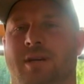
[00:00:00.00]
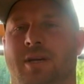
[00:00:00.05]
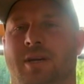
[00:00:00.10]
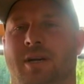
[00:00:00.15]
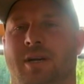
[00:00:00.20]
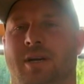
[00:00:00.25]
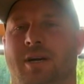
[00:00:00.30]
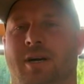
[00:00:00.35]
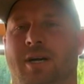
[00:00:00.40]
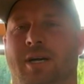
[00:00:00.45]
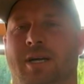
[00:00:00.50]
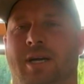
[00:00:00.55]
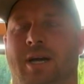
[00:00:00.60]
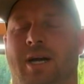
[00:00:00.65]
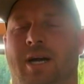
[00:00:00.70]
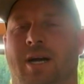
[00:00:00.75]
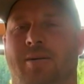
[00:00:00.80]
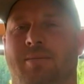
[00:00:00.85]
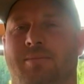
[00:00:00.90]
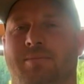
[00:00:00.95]
So
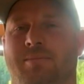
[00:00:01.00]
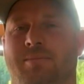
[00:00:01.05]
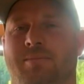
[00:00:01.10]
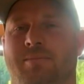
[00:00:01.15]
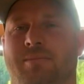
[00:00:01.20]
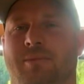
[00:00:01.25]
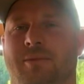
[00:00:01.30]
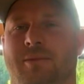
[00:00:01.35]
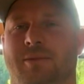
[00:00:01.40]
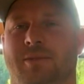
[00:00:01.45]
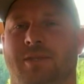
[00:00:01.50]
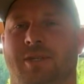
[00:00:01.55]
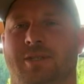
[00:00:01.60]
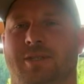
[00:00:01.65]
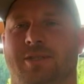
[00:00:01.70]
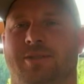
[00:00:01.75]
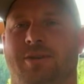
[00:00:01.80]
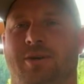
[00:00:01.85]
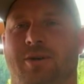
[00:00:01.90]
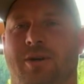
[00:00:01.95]
I
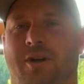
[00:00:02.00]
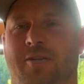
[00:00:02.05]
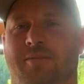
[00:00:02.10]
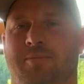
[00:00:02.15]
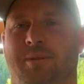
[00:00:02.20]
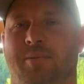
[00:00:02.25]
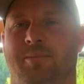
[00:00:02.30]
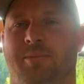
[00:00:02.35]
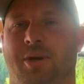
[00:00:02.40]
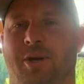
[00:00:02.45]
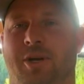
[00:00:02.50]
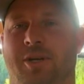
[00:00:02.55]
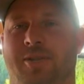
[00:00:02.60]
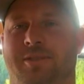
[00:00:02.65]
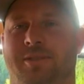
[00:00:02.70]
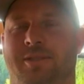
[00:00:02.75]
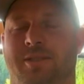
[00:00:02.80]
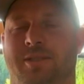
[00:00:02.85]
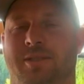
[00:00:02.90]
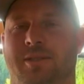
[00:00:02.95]
just took off my
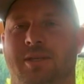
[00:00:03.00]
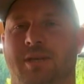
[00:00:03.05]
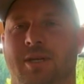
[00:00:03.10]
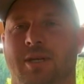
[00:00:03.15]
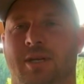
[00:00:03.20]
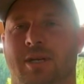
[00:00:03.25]
boots and